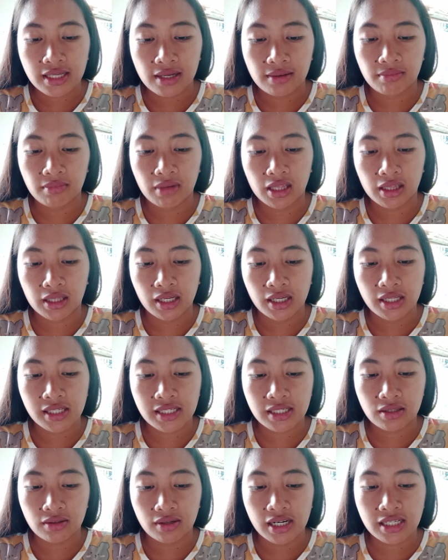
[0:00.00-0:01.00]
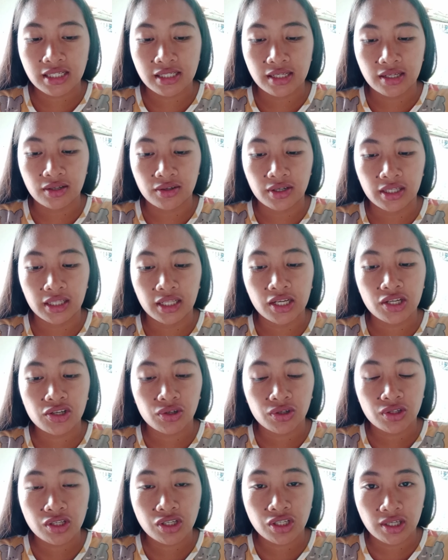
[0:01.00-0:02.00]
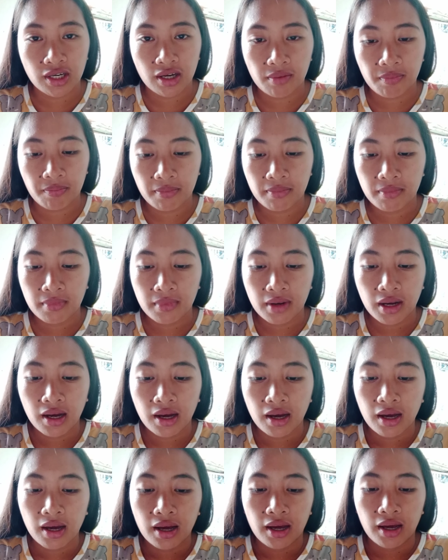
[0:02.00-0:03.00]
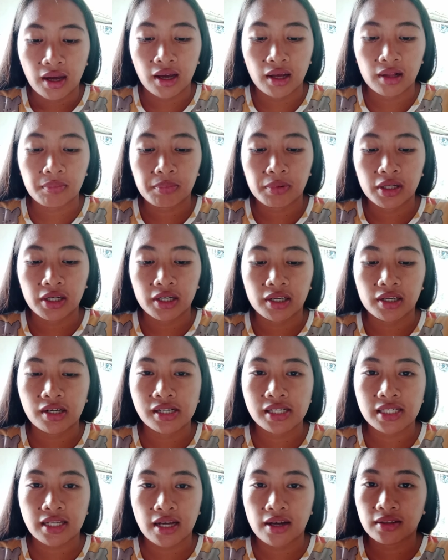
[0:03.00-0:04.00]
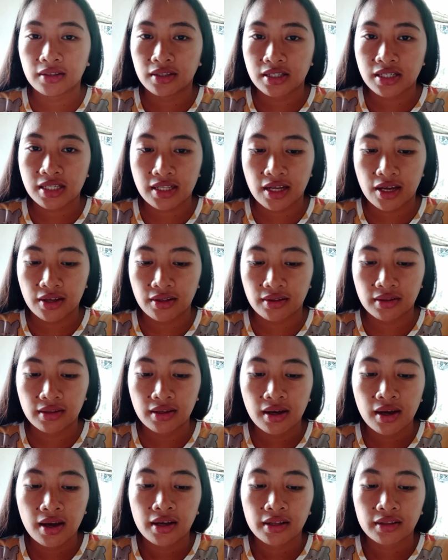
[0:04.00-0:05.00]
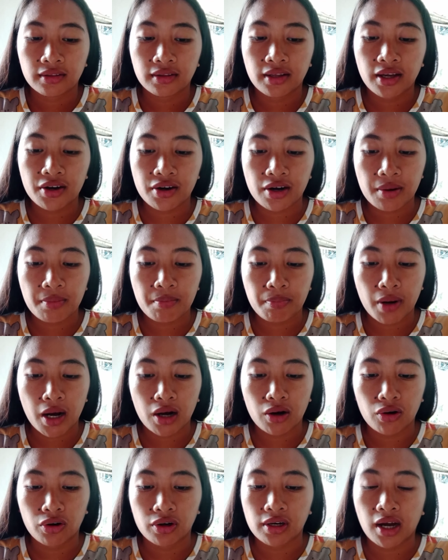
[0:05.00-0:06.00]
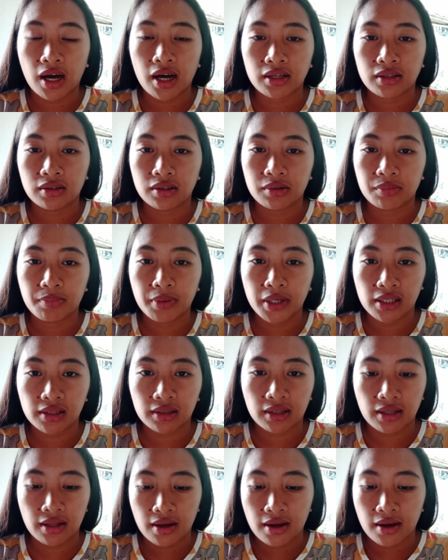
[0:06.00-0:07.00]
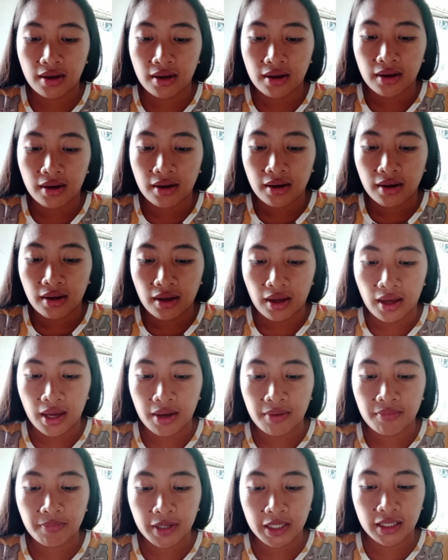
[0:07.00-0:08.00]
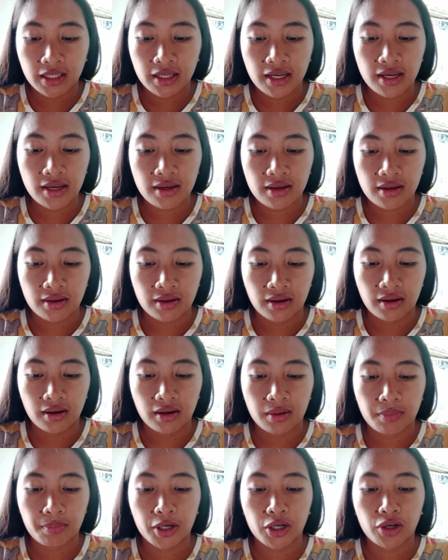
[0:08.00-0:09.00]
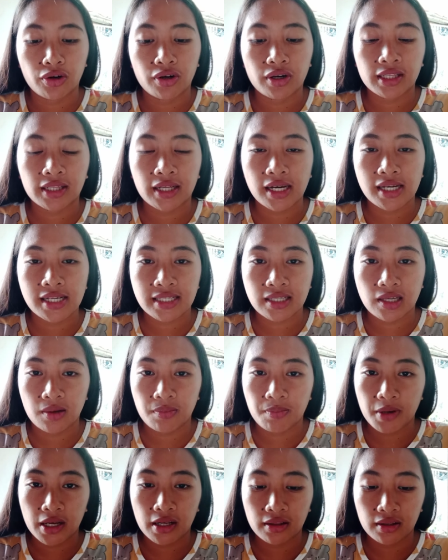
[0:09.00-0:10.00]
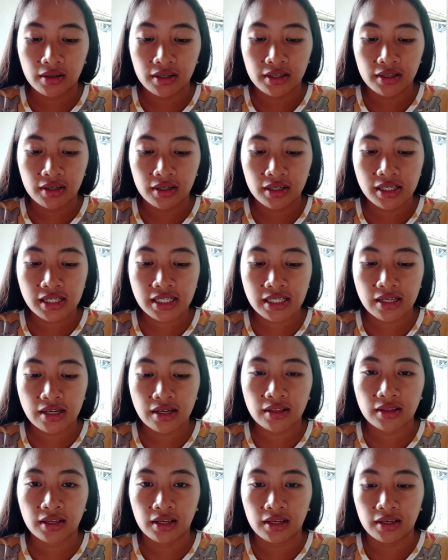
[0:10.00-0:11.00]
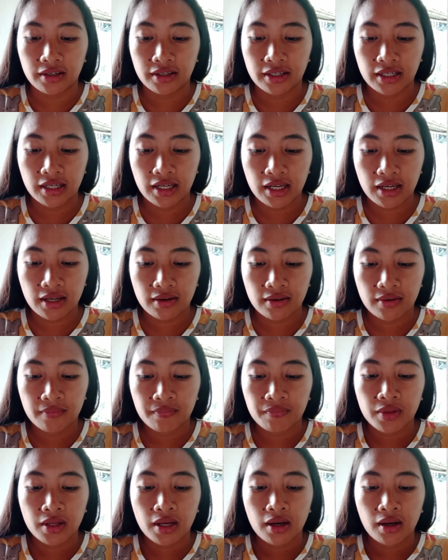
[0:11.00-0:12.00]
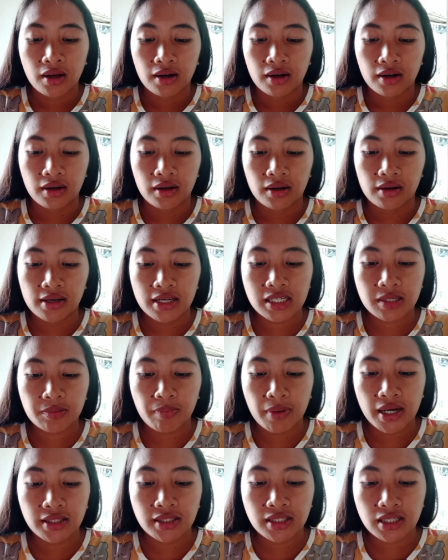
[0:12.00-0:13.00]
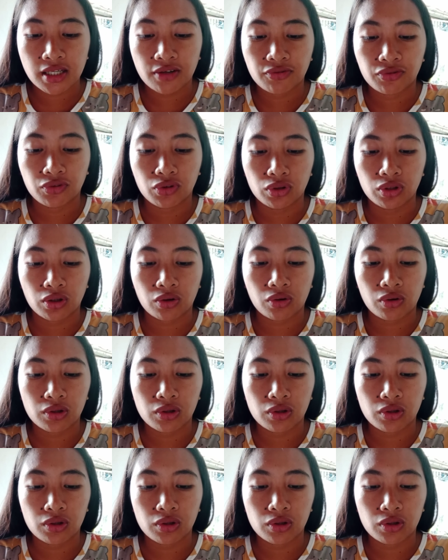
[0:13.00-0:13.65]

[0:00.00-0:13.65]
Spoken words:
and maintains trusting relationship, help learners understand their impact on other, build empathy, prioritize keeping learners in the learning, responsive to the